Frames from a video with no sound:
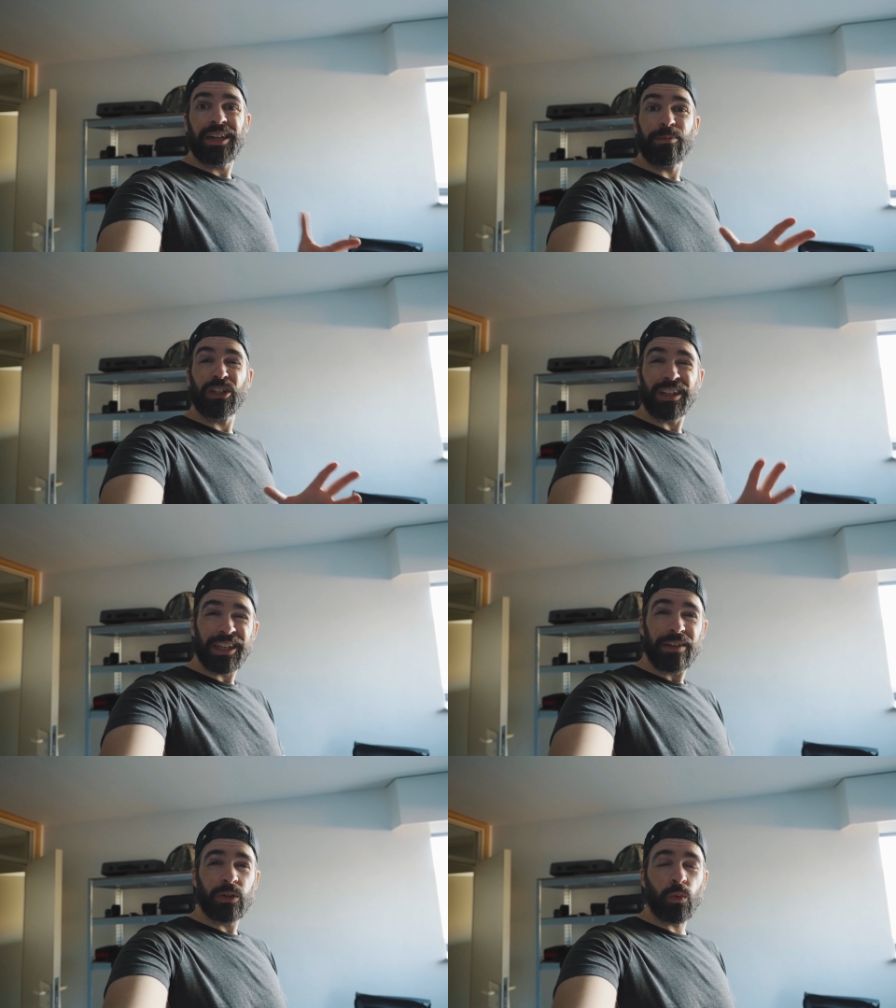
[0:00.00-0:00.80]
I'm gonna
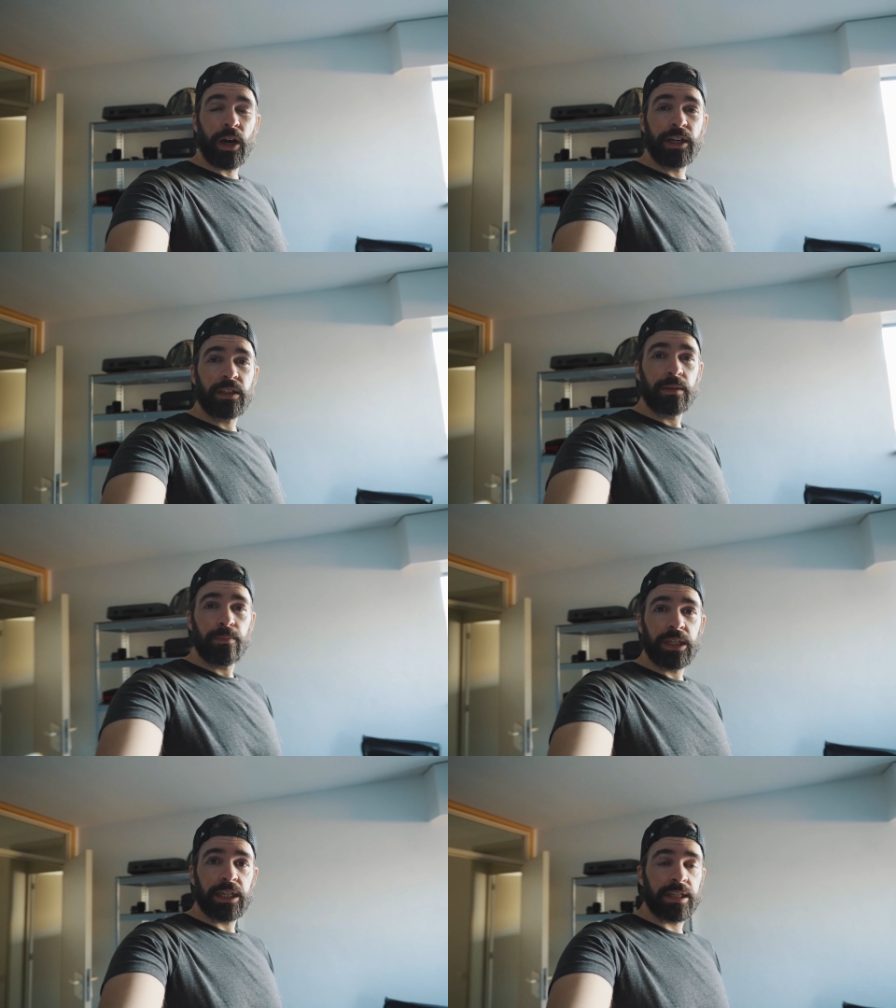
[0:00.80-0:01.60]
leave it white
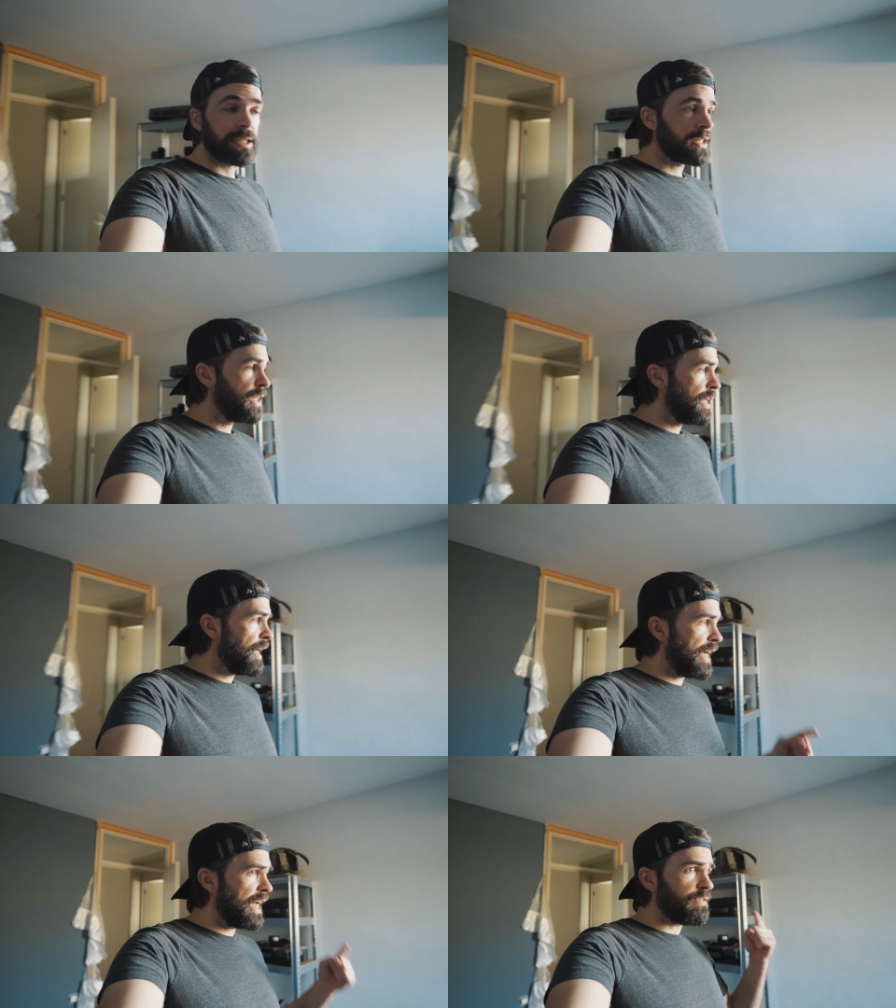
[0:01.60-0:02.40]
because
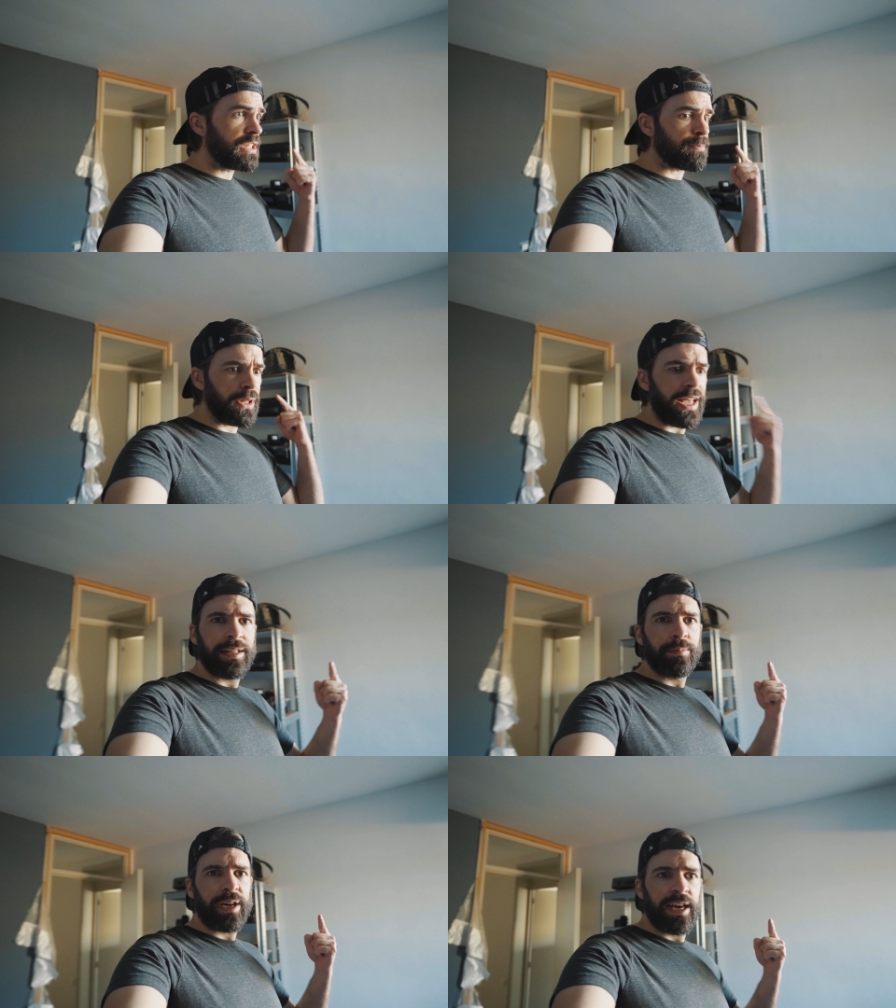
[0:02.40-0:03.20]
I have this plan
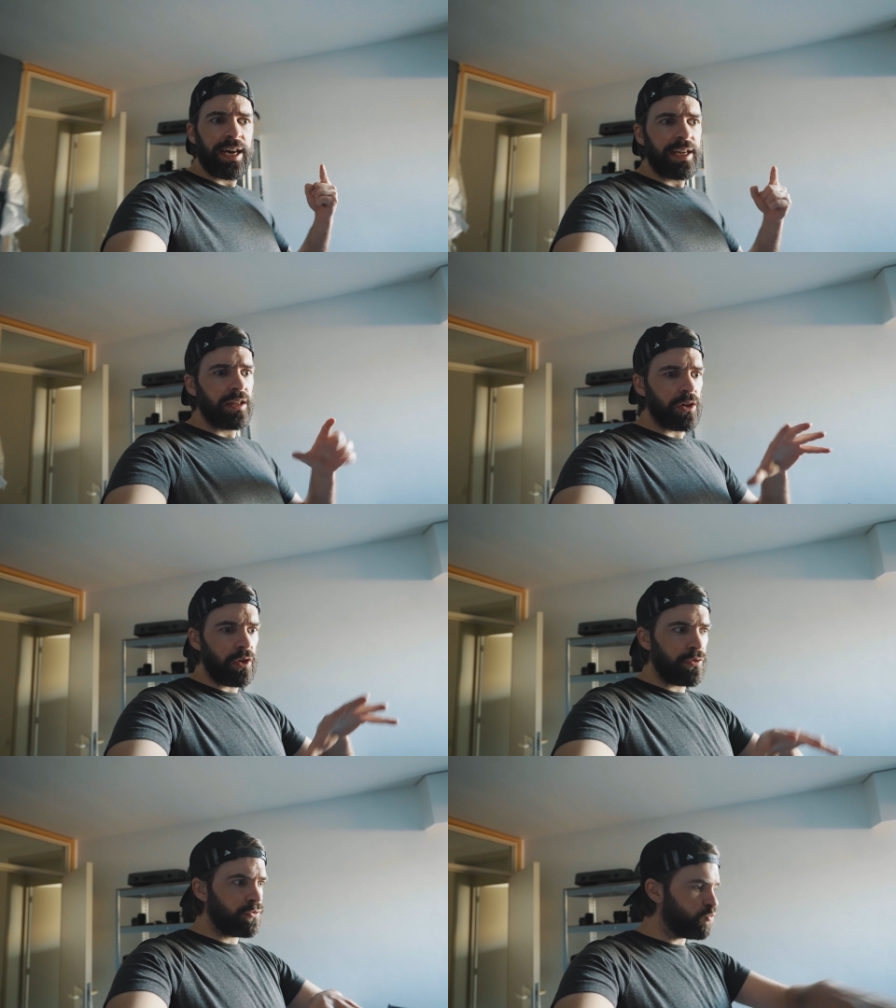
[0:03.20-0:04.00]
in my head
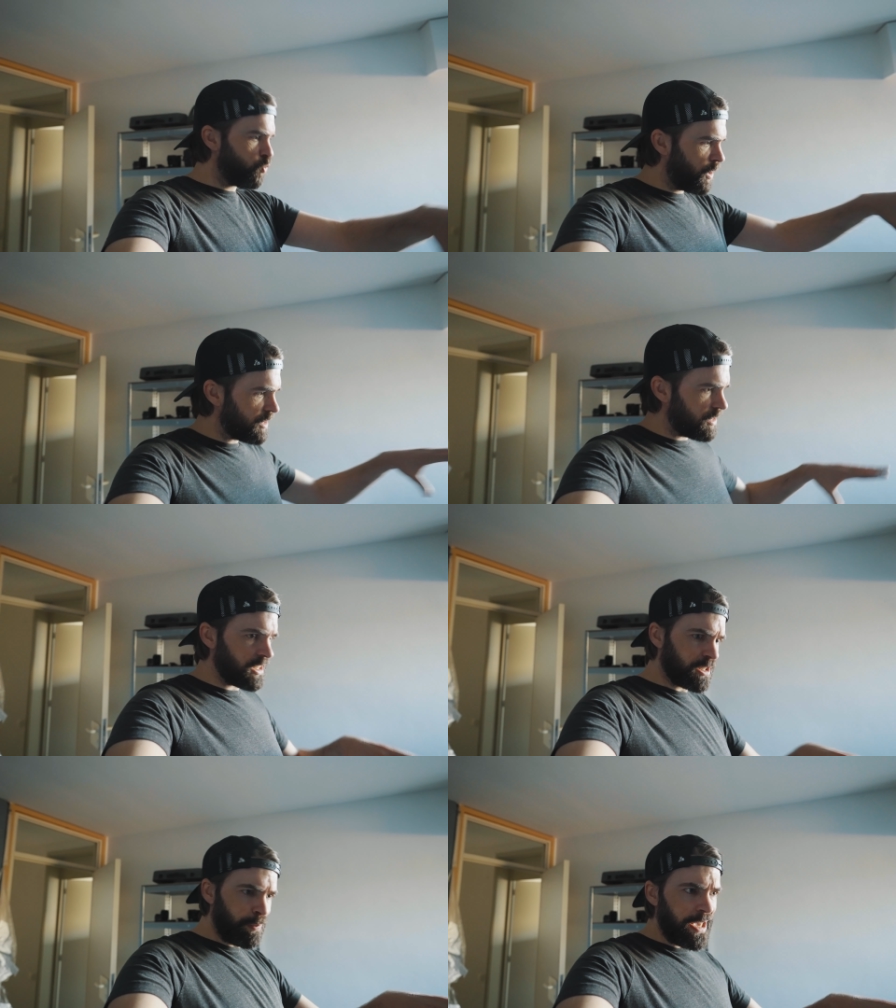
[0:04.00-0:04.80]
of what the
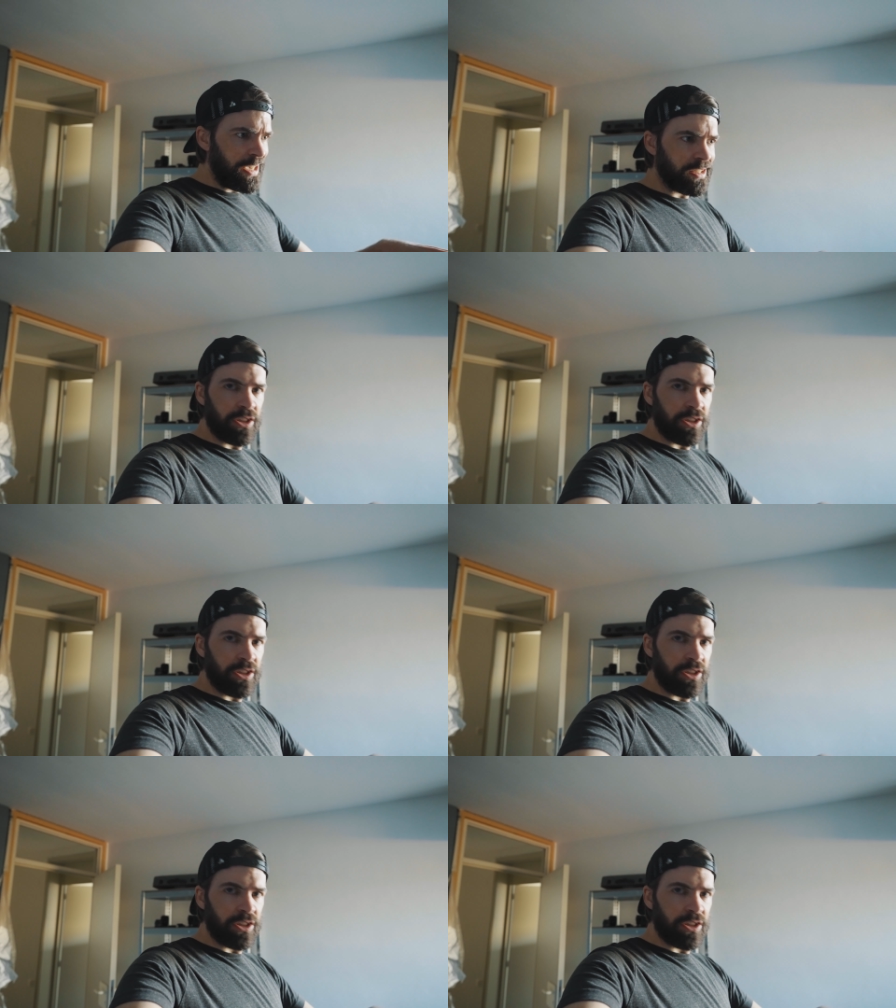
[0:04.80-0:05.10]
space,